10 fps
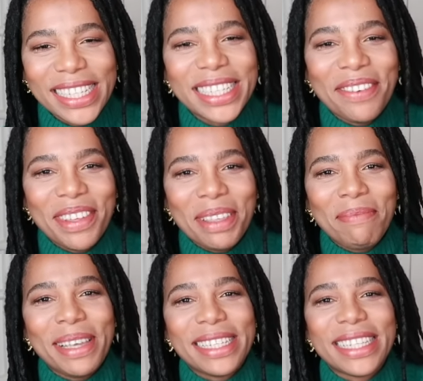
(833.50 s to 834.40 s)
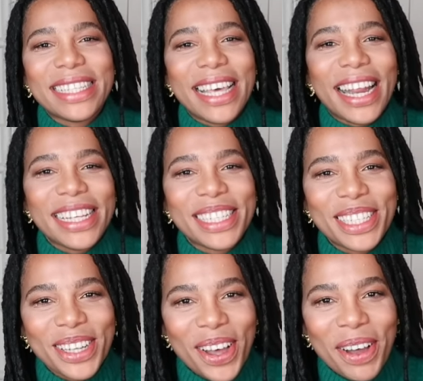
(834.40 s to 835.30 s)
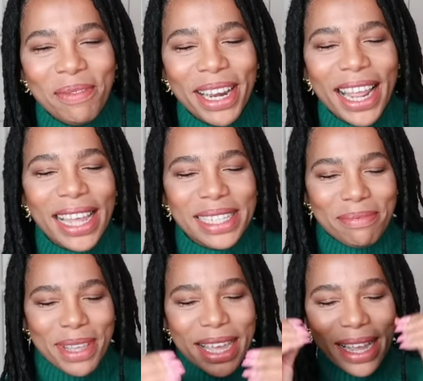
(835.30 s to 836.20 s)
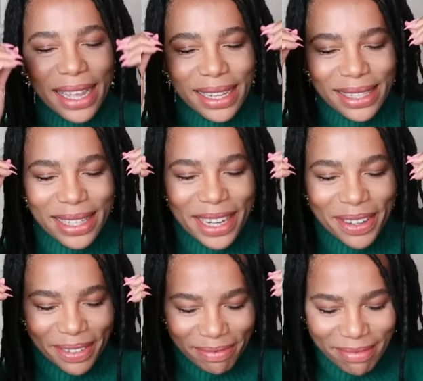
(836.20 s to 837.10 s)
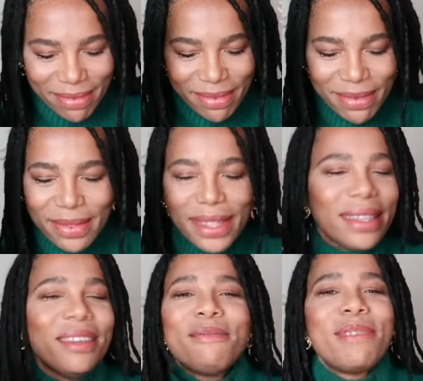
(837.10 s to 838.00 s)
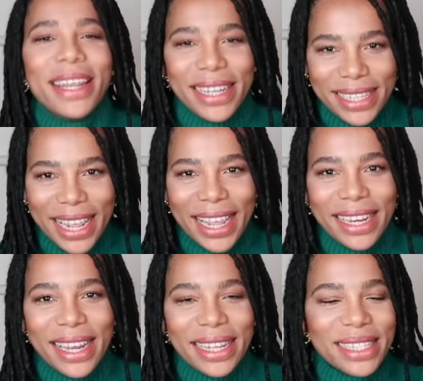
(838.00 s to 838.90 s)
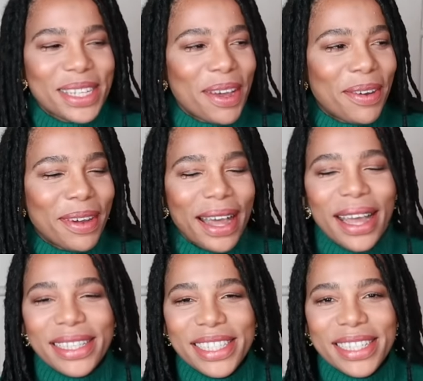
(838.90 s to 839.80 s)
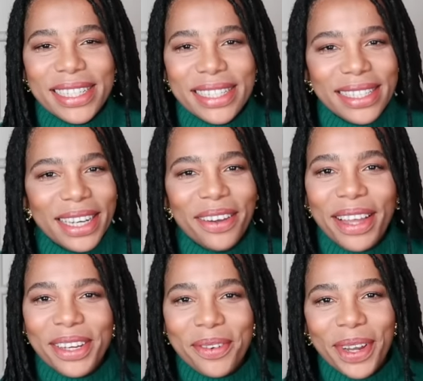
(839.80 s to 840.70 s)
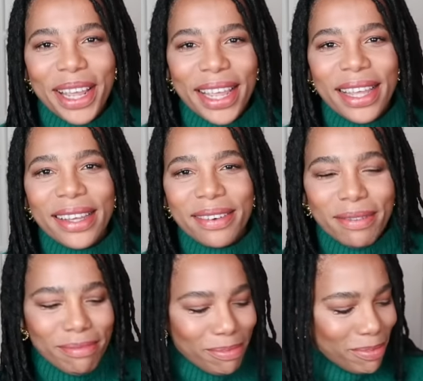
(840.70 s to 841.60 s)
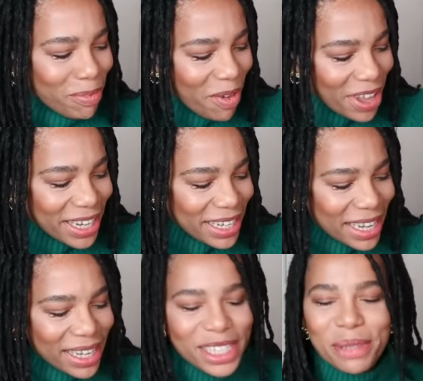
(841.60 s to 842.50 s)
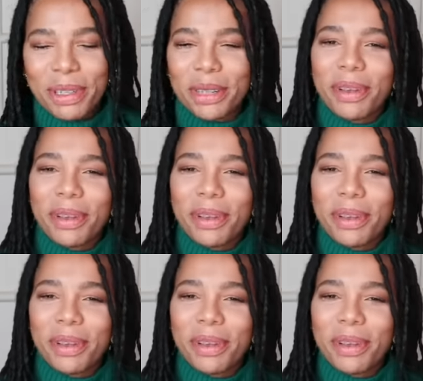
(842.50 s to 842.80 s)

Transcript: some of the pieces that I saw, but I had to be, you know, rein it in. And so I just, you know, I knew what I wanted and I just picked